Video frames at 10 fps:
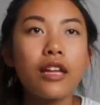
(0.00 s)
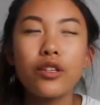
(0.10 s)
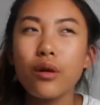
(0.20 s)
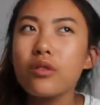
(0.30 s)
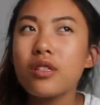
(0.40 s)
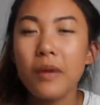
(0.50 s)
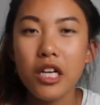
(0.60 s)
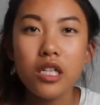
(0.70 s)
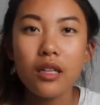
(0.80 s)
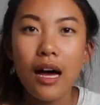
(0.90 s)
They don't
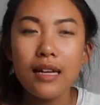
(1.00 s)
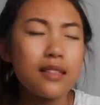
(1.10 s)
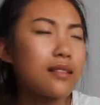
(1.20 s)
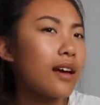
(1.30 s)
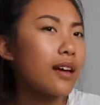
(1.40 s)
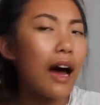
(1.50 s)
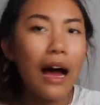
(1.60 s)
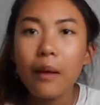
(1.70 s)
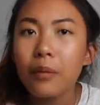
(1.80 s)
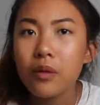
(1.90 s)
specialize in like
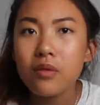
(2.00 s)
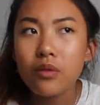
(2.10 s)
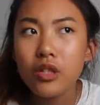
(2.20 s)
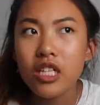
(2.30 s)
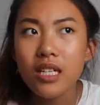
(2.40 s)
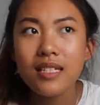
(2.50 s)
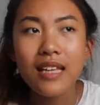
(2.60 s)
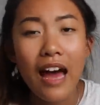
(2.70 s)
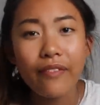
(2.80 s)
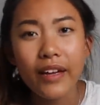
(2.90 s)
iBloom
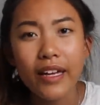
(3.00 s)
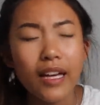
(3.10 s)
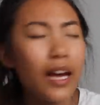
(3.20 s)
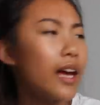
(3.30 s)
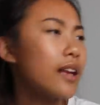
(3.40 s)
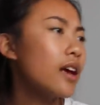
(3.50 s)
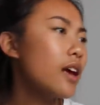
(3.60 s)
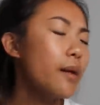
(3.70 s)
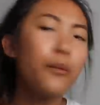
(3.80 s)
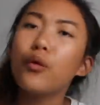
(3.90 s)
squishies, Cafe DN,
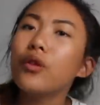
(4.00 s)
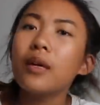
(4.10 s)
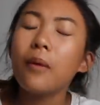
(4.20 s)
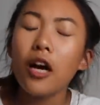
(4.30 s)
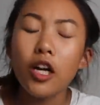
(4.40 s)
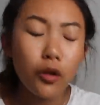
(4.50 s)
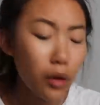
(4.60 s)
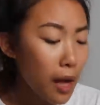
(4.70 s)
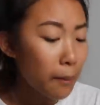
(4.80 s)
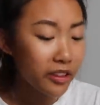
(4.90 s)

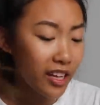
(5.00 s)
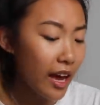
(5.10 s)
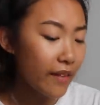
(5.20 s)
Punimaru, but they